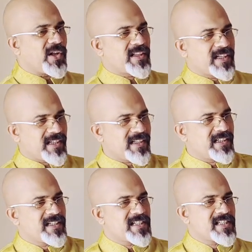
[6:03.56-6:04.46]
all
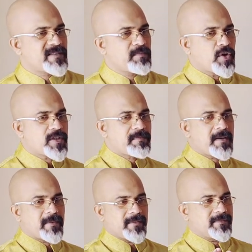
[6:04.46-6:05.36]
the sports
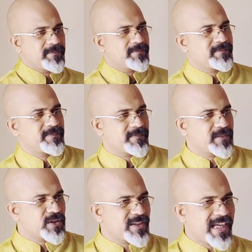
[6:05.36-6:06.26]
people
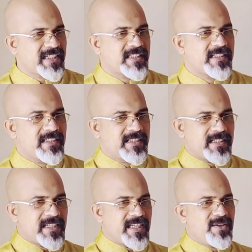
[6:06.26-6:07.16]
to that
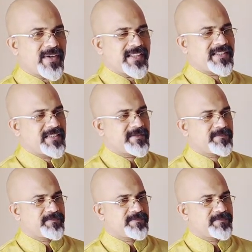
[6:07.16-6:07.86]
event,